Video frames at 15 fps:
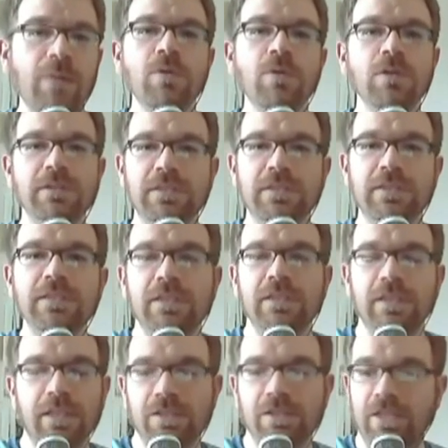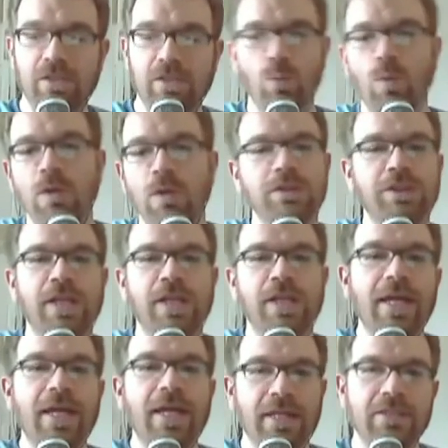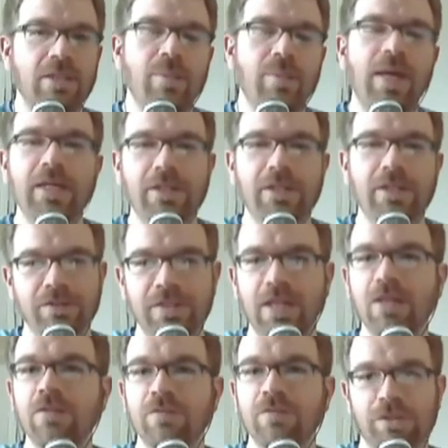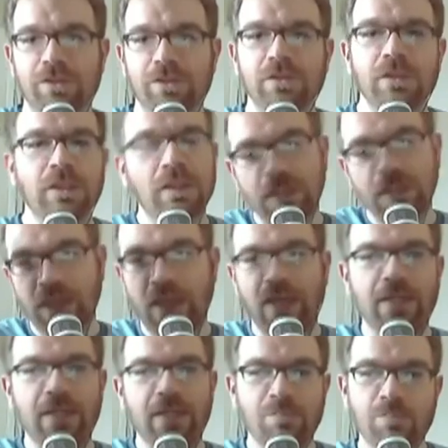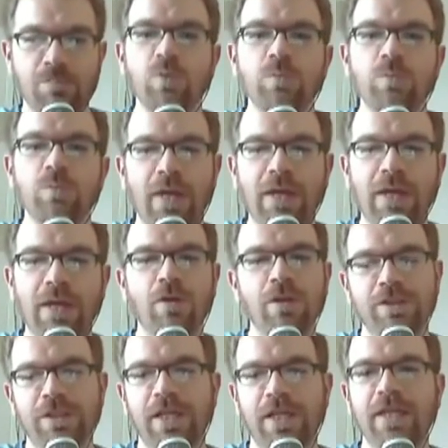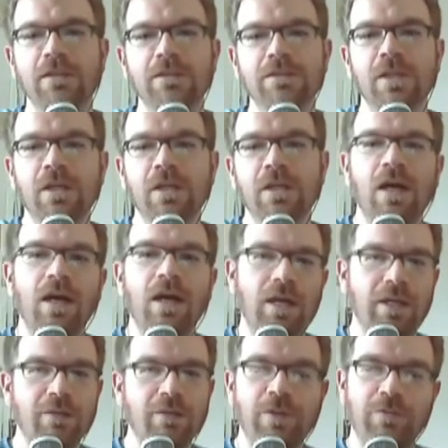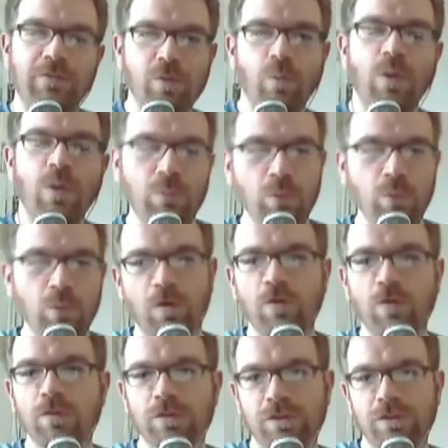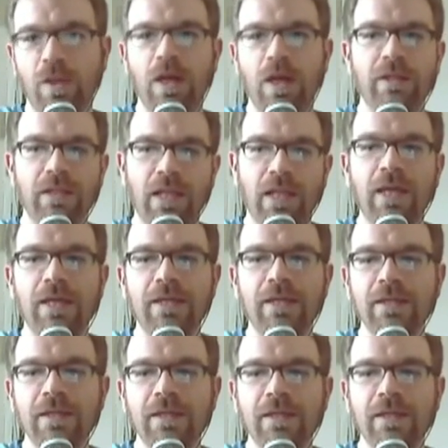cable is easy. It's one jack into the back of your television, and boom, you have all the channels. If you want to move over to online,